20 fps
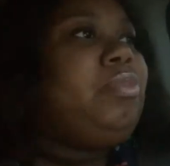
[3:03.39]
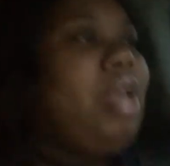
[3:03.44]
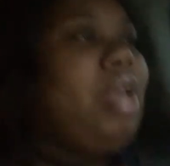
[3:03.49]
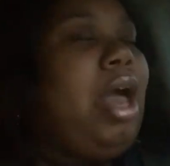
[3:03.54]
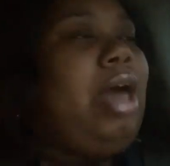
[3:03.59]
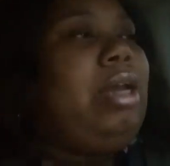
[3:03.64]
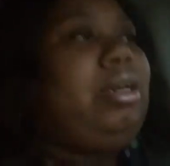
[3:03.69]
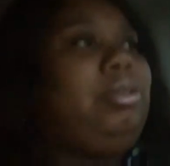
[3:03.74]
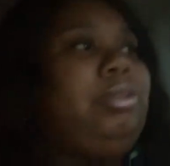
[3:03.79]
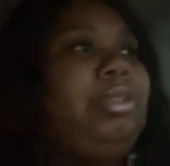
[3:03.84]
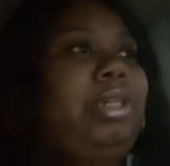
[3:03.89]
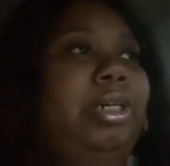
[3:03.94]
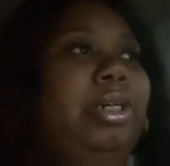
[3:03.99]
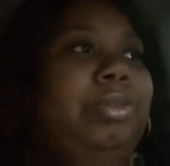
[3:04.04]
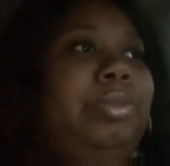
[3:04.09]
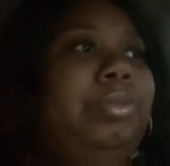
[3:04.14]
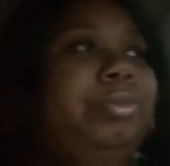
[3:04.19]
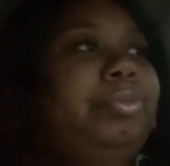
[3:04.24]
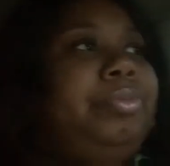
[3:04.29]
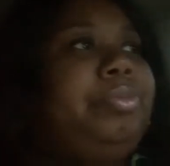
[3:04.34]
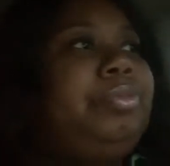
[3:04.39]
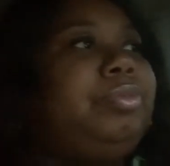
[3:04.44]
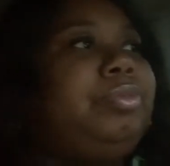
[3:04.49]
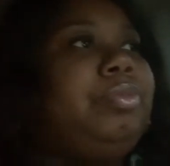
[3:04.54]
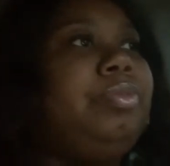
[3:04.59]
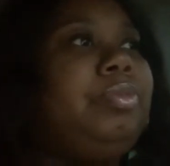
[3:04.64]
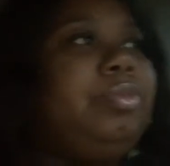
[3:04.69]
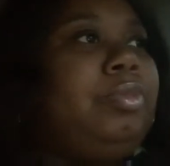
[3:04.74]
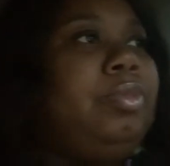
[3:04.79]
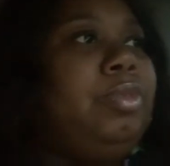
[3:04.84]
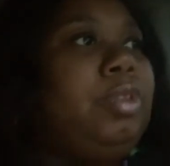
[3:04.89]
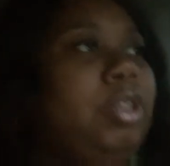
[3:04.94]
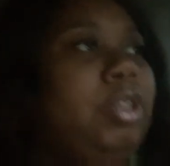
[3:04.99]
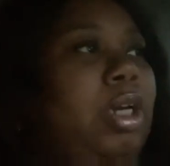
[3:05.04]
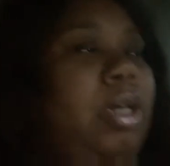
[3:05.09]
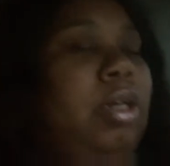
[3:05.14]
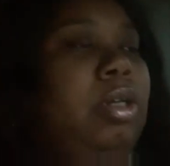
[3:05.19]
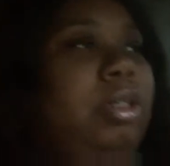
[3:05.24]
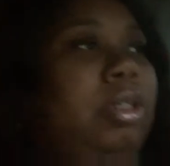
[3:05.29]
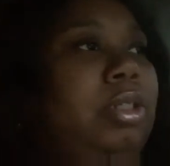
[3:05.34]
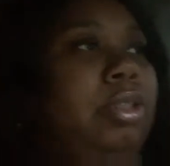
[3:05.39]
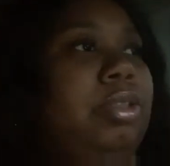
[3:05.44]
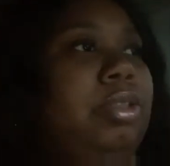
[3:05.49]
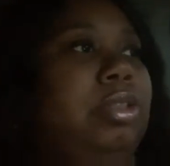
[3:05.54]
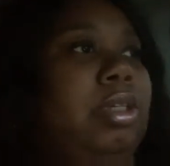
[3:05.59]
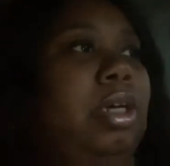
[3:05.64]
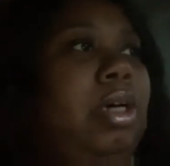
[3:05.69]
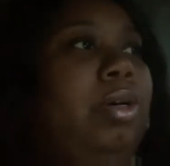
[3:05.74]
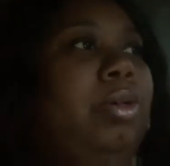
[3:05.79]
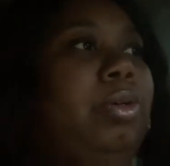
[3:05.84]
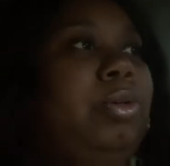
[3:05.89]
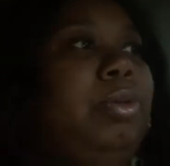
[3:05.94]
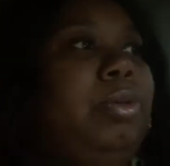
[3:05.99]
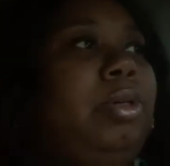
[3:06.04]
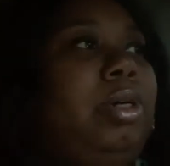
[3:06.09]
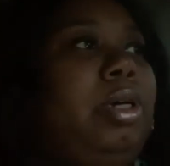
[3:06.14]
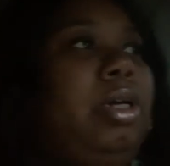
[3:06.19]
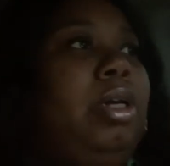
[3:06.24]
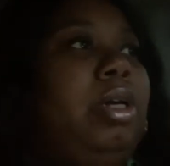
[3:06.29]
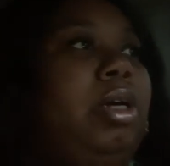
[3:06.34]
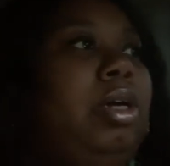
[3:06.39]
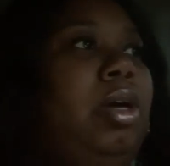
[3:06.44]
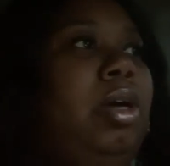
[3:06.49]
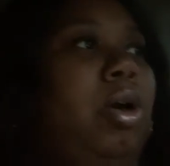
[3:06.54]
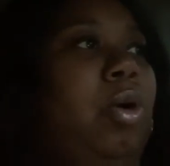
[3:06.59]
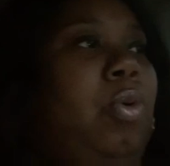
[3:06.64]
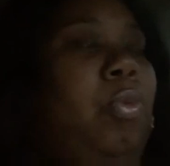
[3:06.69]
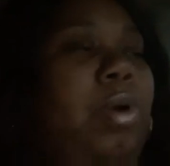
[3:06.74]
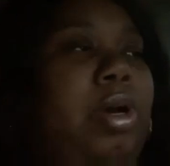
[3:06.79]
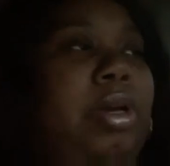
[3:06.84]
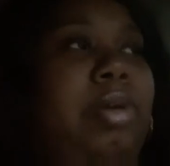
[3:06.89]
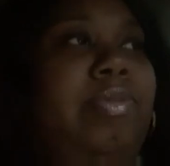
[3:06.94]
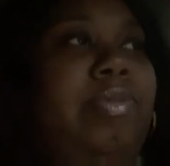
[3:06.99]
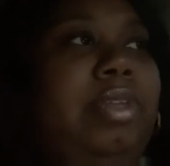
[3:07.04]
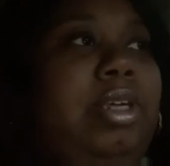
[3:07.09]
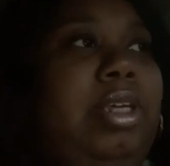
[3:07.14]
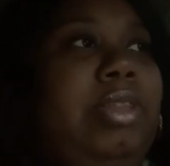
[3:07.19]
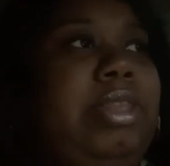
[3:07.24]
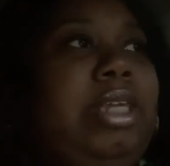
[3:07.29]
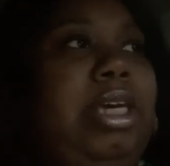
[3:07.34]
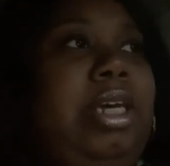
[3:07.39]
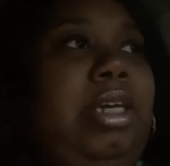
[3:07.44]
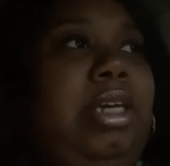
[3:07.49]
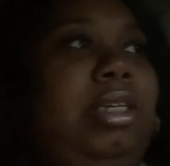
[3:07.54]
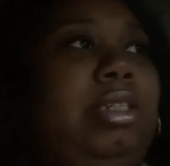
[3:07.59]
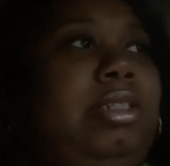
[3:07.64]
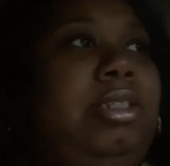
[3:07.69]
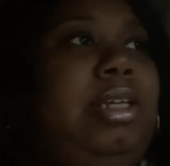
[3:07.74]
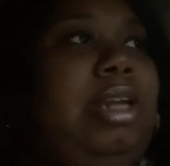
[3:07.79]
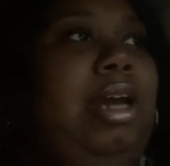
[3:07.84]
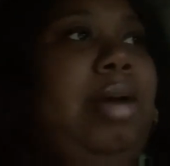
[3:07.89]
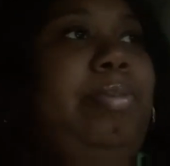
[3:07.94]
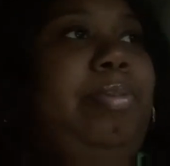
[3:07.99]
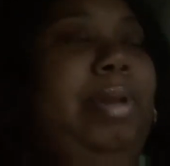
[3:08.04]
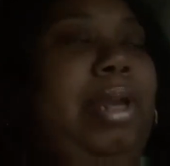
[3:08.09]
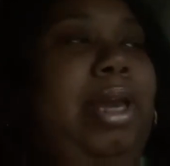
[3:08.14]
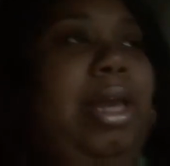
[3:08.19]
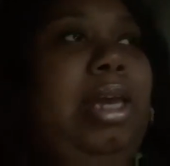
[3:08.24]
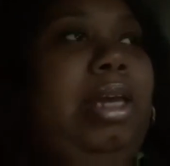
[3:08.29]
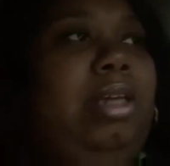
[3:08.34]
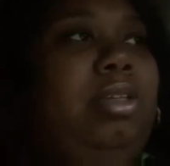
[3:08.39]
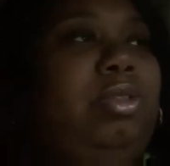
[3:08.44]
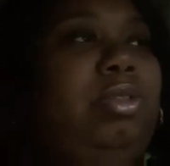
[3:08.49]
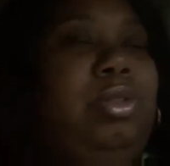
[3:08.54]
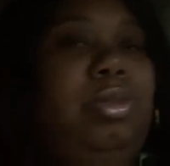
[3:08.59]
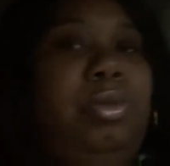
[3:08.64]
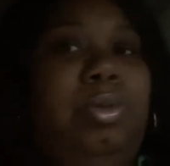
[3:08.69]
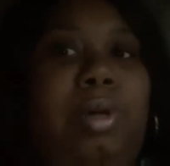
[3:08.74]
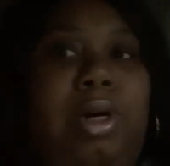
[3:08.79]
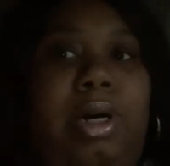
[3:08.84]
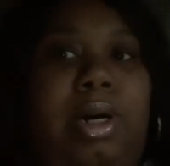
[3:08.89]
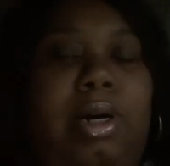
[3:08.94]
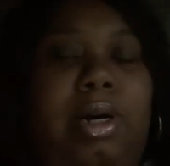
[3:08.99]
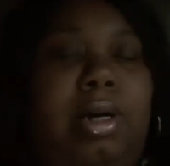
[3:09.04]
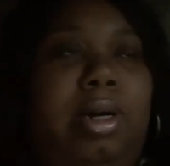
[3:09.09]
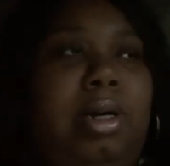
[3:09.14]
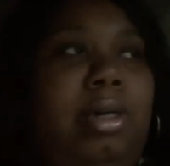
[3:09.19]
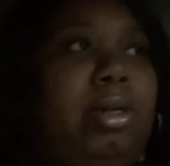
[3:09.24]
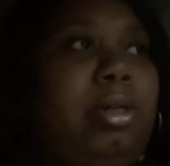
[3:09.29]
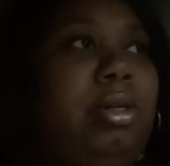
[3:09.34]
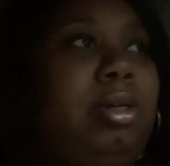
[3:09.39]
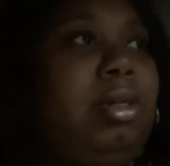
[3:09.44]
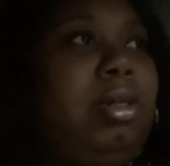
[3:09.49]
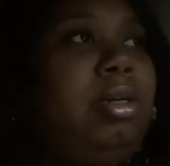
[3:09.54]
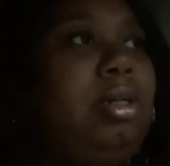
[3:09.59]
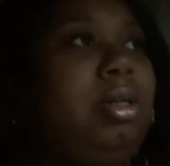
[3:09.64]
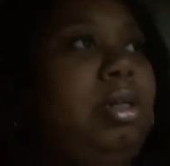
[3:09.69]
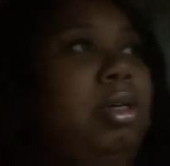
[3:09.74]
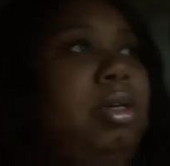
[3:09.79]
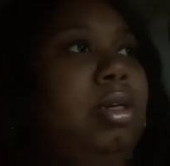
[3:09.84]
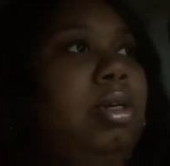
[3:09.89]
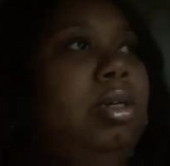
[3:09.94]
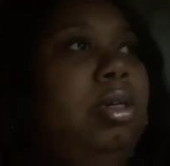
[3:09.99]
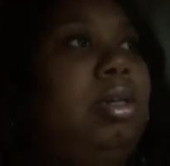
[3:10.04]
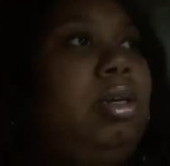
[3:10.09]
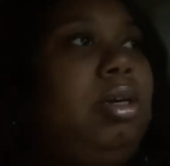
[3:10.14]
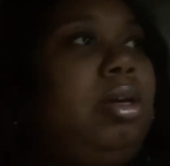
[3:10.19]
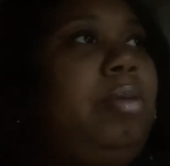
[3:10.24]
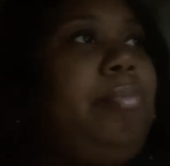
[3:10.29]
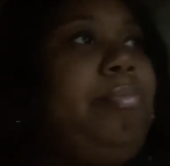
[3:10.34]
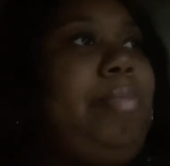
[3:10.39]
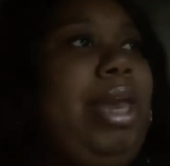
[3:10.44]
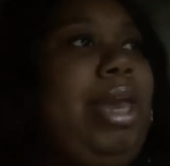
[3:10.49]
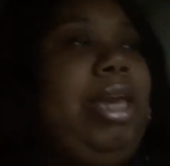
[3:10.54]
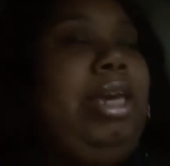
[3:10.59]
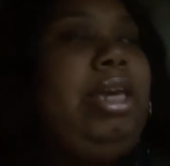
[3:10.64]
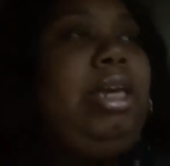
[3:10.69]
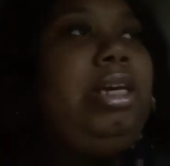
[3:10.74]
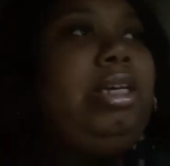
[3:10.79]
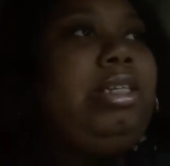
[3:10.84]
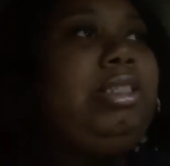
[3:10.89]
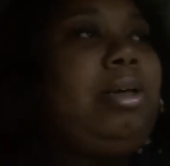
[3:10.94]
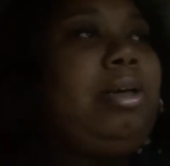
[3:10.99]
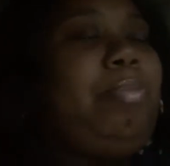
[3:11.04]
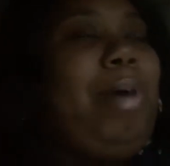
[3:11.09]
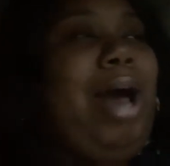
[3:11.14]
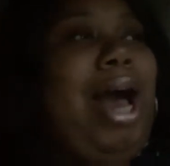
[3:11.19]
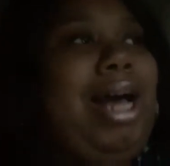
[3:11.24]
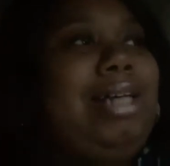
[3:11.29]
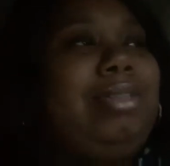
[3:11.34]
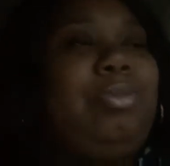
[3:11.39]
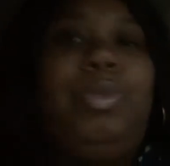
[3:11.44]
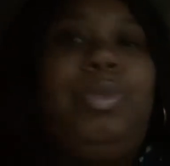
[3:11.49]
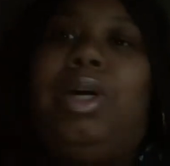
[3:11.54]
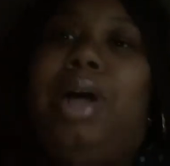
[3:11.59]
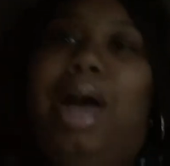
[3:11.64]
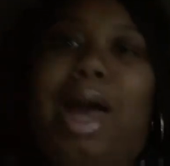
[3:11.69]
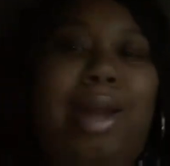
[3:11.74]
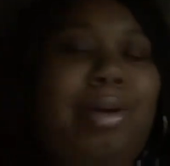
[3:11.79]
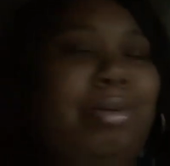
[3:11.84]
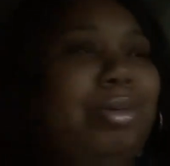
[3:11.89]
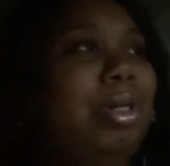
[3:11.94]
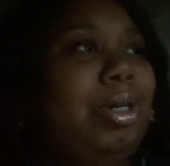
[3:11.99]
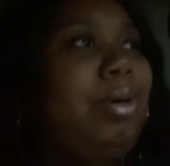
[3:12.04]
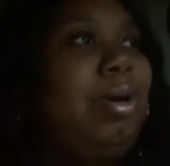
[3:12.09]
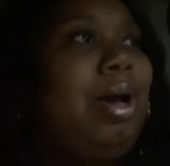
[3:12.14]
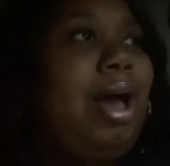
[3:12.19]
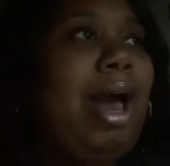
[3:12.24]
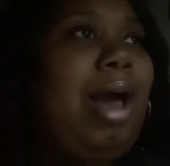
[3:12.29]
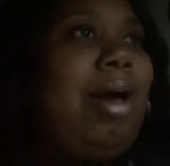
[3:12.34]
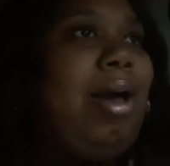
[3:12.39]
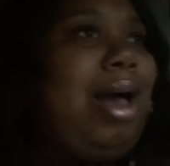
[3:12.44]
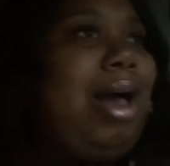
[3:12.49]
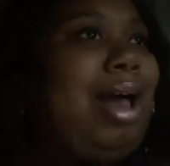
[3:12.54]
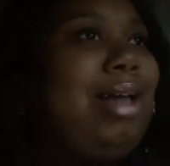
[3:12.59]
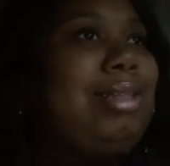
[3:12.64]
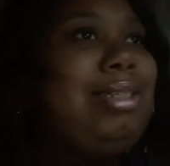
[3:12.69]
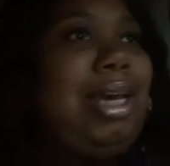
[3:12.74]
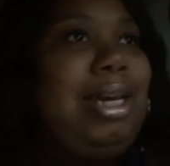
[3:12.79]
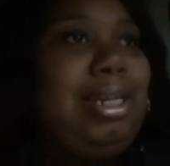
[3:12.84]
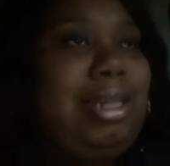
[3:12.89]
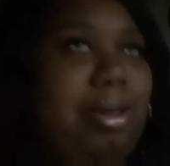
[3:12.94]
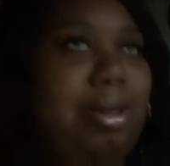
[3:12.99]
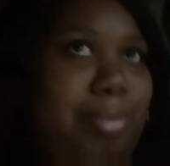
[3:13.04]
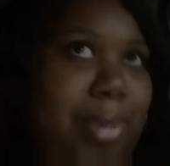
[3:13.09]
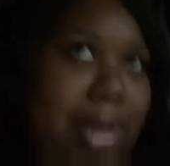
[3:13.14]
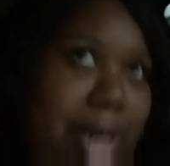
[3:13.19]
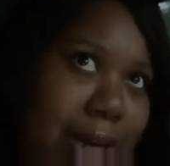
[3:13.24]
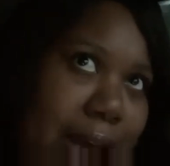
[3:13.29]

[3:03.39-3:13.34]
I don't know. So one of the things that I plan to make is a pasta. I don't know. I take that back.